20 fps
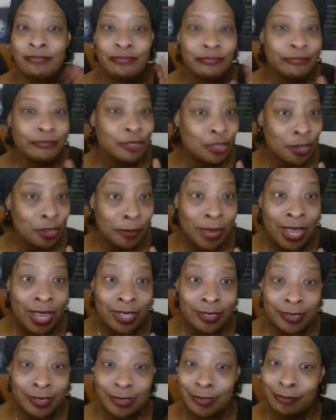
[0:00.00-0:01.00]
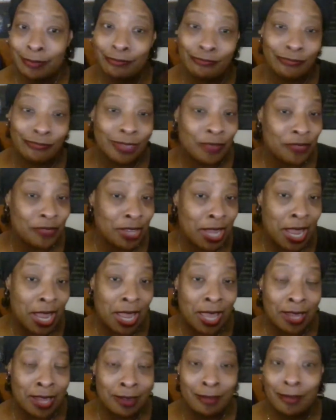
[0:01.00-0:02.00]
do your best if you
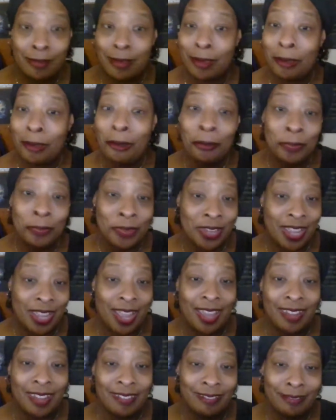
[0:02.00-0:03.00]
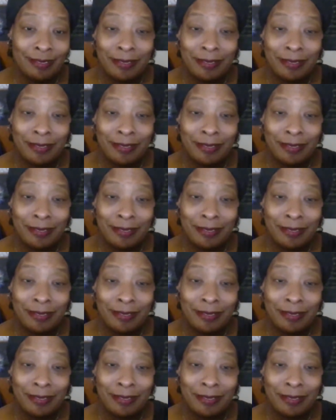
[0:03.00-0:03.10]
can. I hope you can.